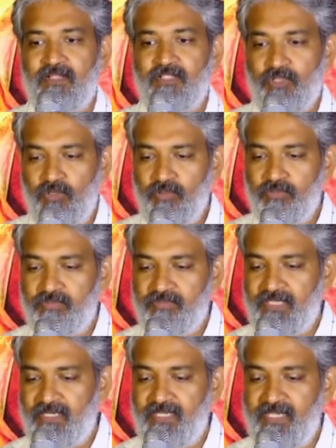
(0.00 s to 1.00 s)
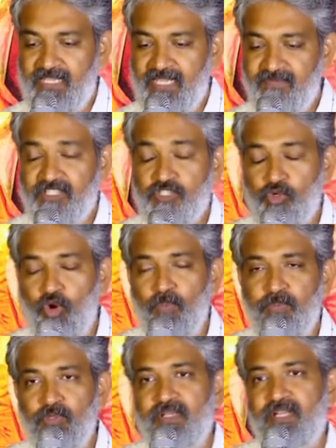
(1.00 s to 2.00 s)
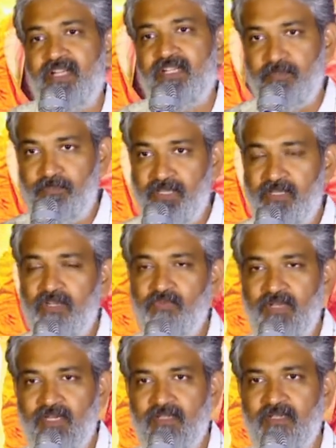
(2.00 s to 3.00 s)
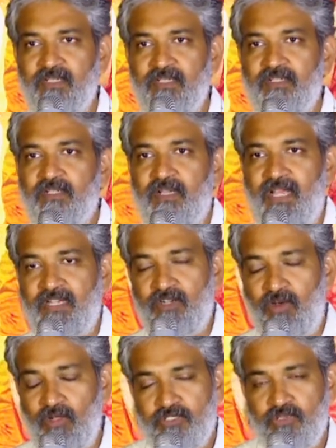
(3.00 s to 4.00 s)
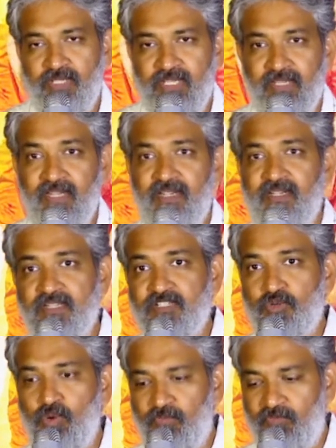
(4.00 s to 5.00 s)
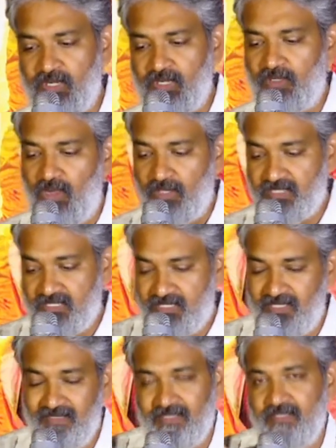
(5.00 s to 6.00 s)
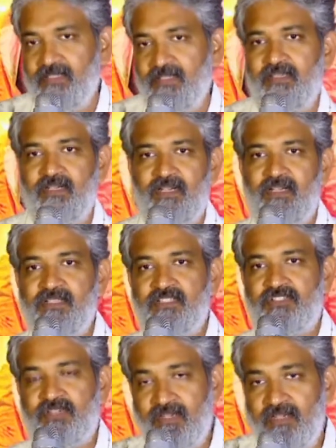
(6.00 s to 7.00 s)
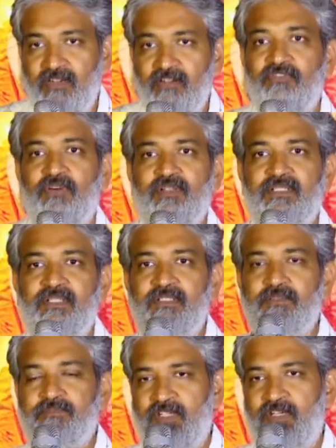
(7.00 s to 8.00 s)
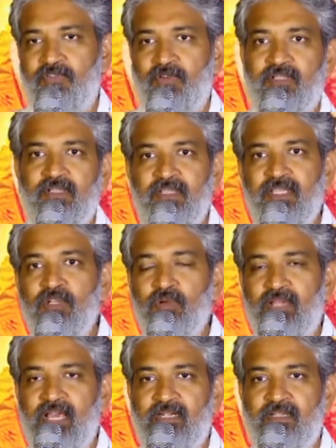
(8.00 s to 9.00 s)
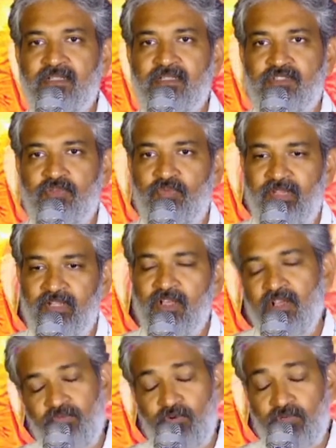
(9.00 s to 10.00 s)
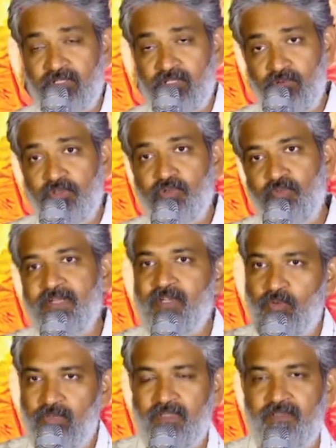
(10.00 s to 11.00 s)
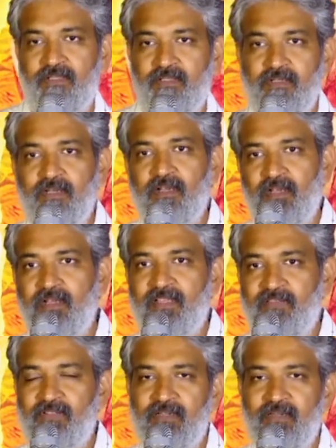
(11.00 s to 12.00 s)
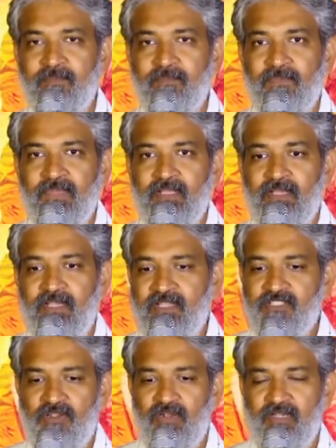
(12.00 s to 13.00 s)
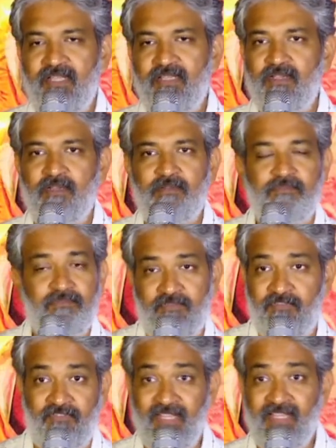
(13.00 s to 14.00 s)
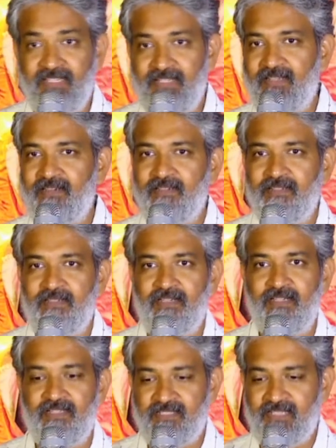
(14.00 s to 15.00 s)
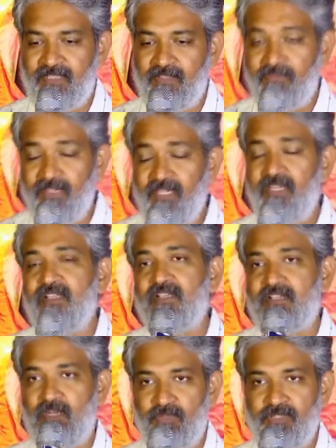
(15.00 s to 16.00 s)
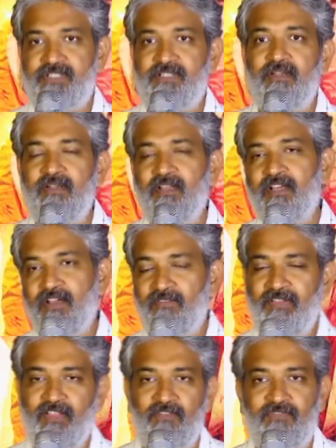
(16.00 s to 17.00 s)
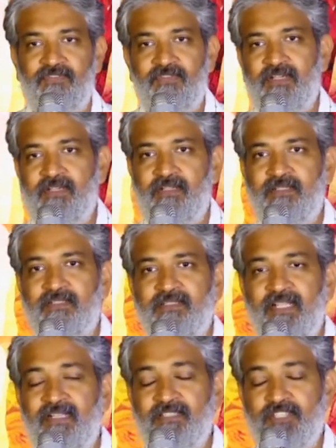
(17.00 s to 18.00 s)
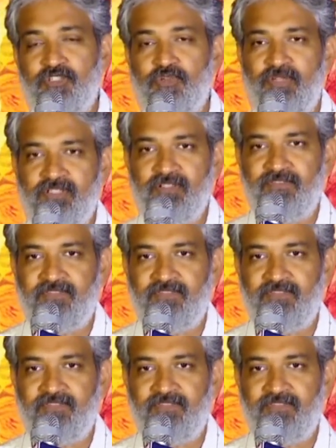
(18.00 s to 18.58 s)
So there he gave a scope to create a bigger villain, and also he created a scope for a constant struggle for the hero characters to win, for the good to win over the evil. It is not like a fairy tale, it is like a very commercial way of telling the stories of